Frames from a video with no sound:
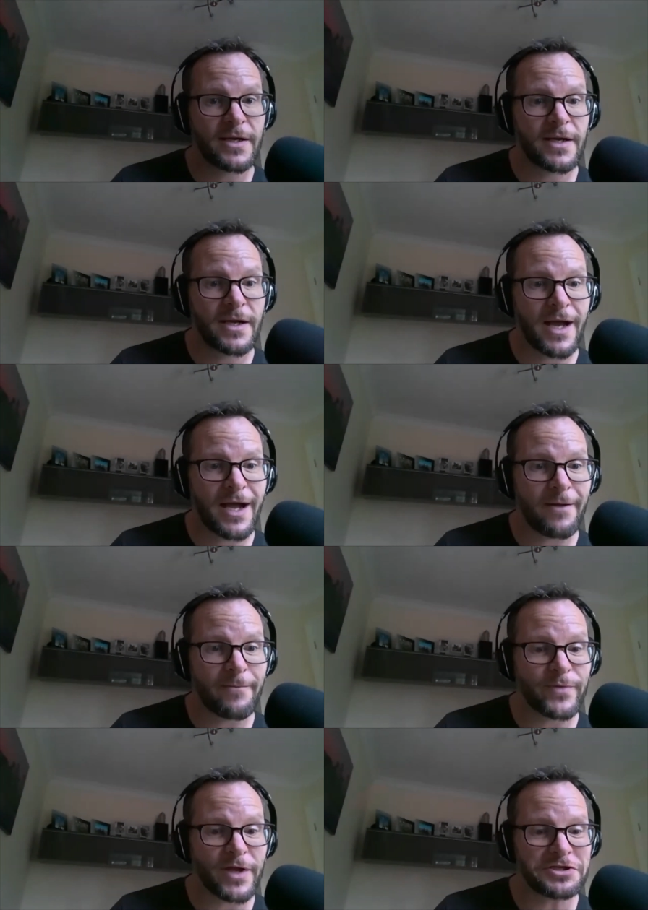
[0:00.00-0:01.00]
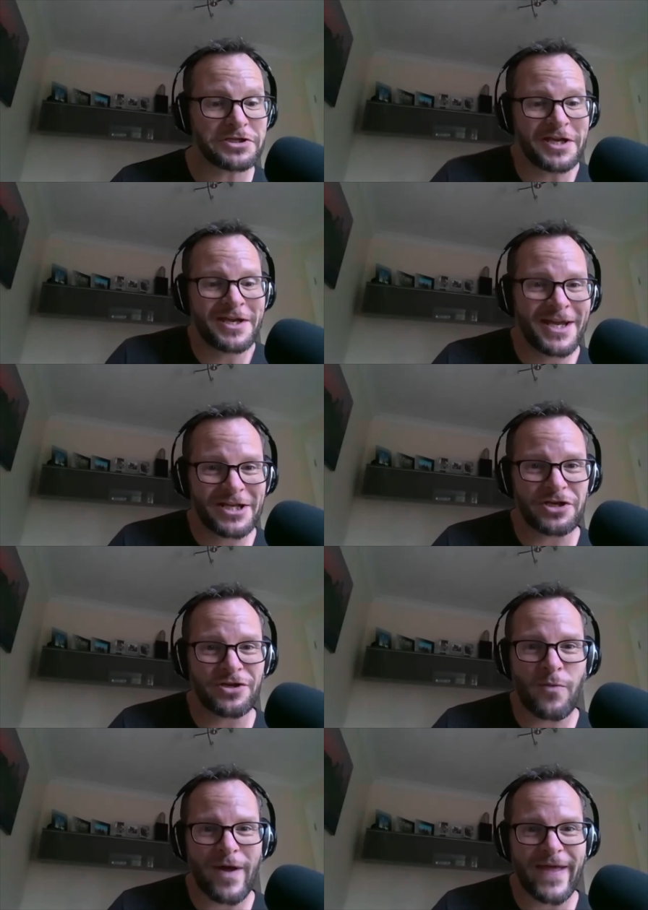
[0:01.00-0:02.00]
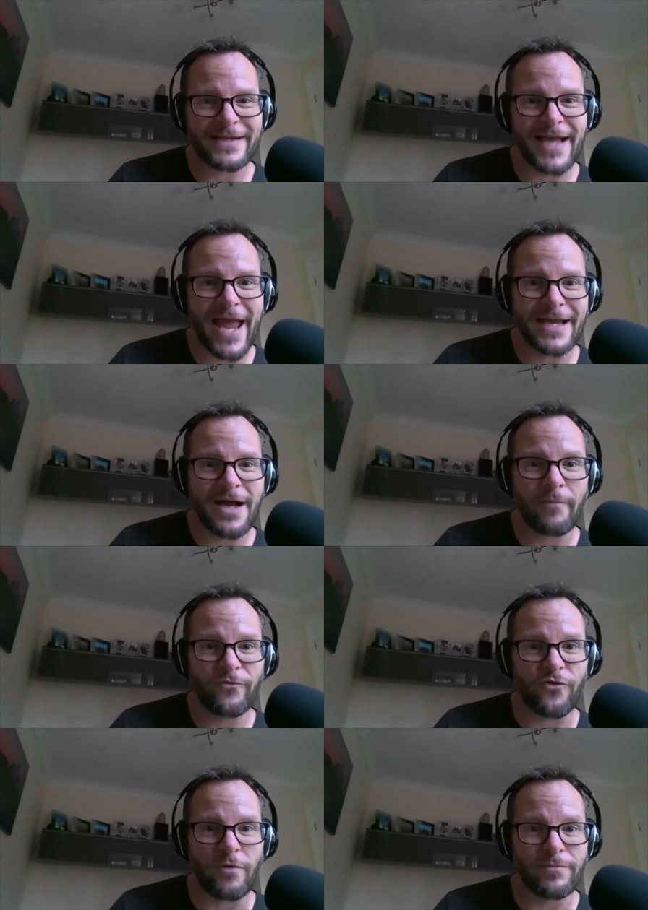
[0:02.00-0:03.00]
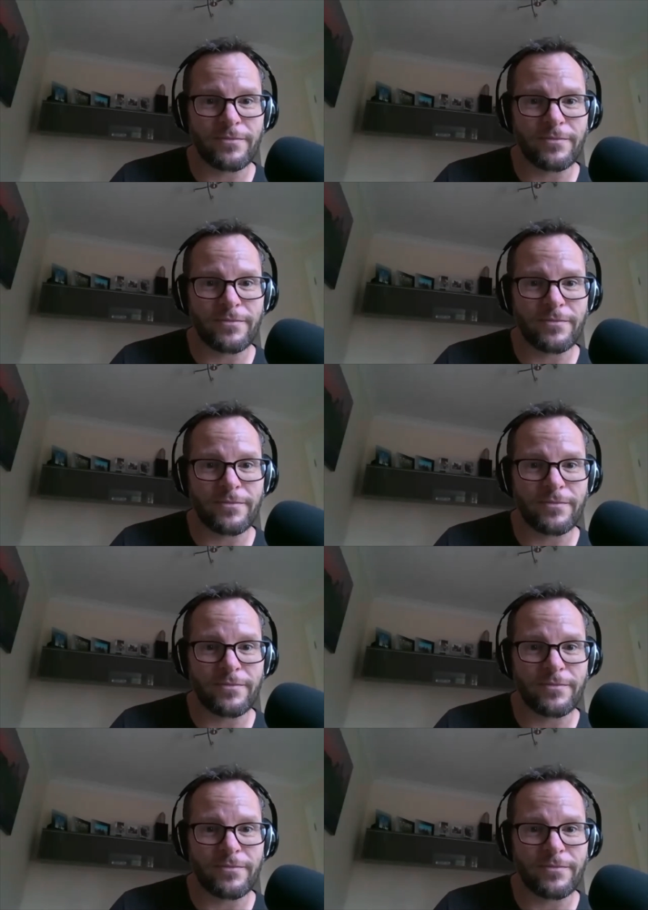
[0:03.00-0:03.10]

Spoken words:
And do you know where that saying comes from?